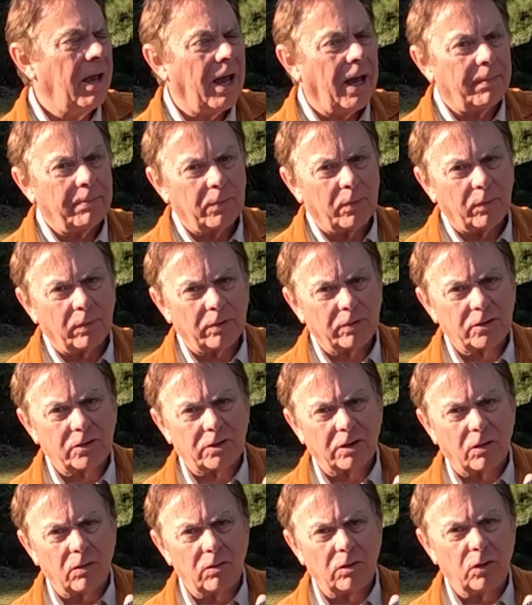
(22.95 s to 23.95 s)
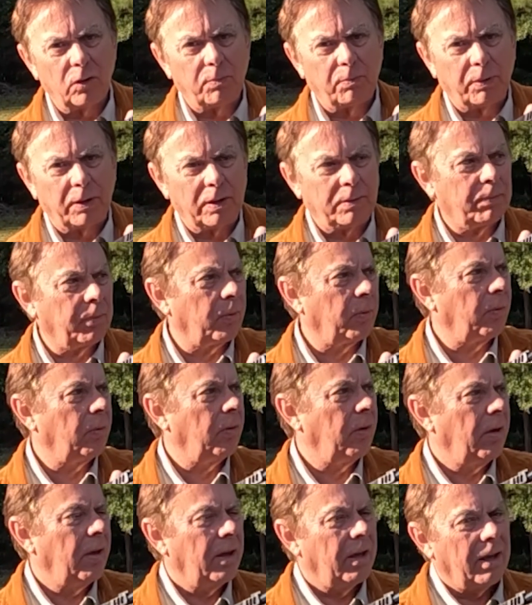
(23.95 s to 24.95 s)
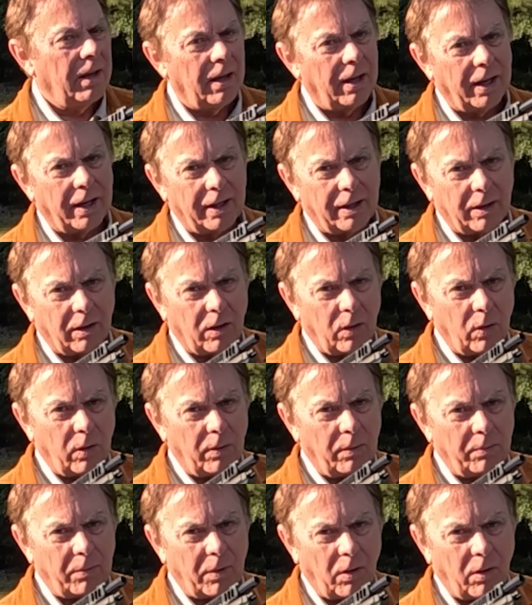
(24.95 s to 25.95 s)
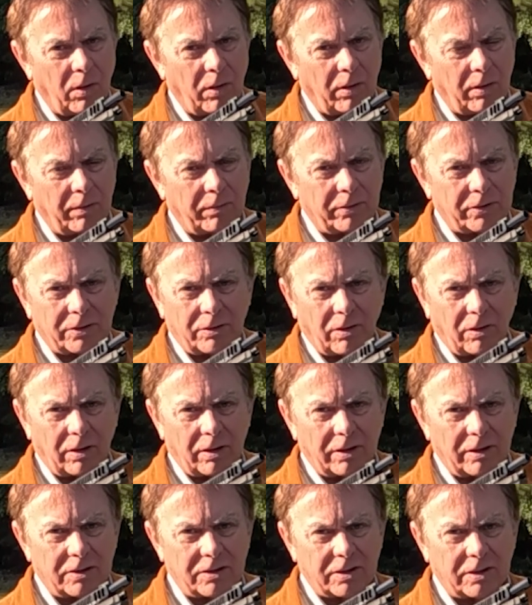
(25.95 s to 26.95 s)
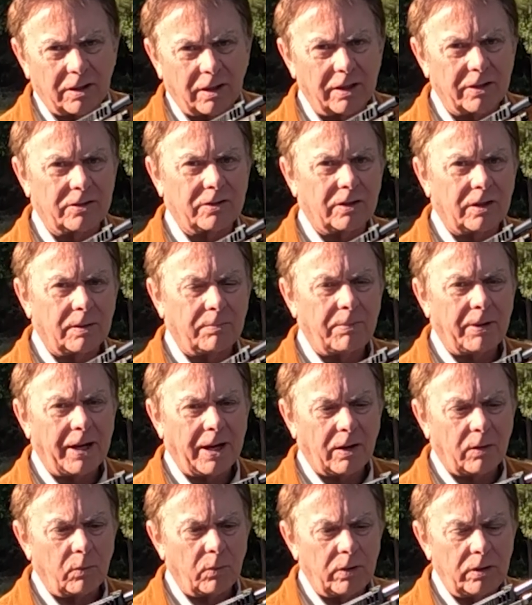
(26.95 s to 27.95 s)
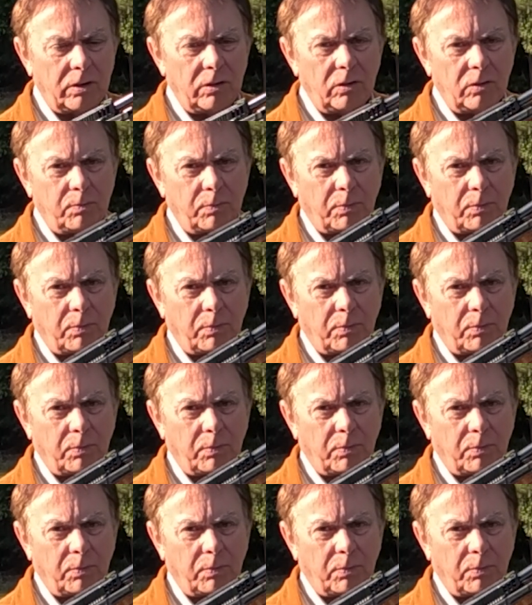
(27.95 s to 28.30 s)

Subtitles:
I'm going to show you people and or start a discussion about when you